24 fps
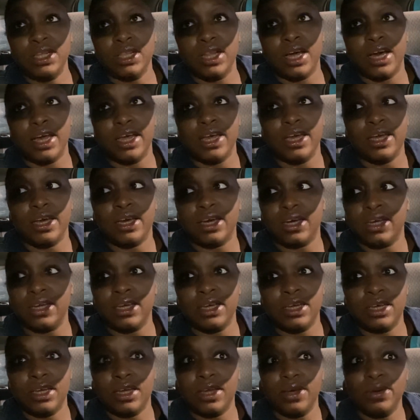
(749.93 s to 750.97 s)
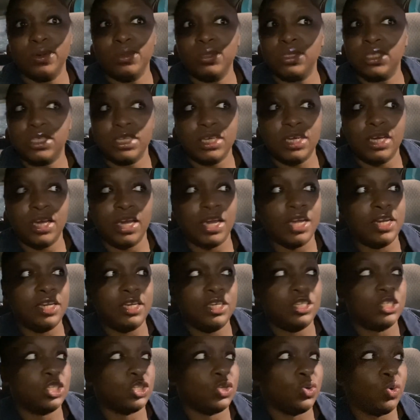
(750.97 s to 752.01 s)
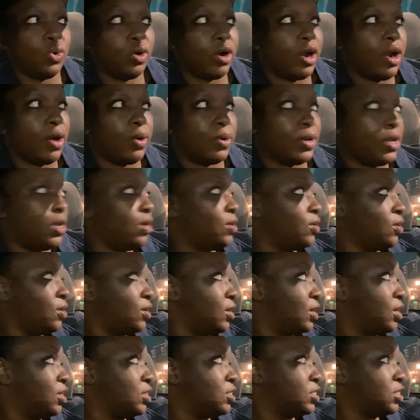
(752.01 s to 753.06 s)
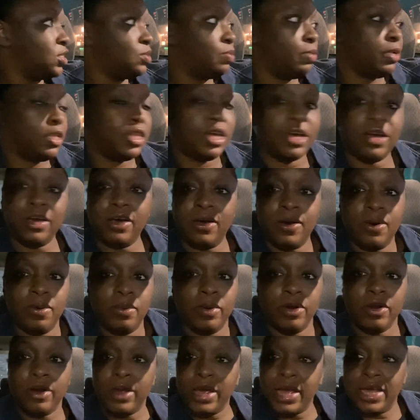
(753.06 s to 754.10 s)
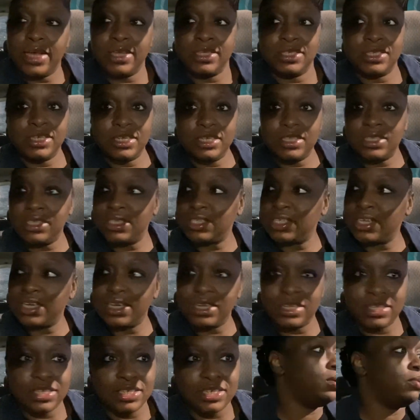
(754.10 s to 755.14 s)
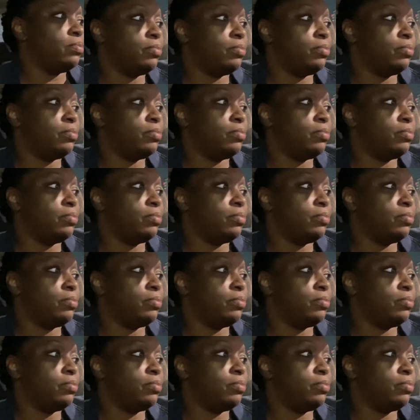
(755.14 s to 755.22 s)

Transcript: Like, he'll see any store out here and just be like, oh, we're at such and such.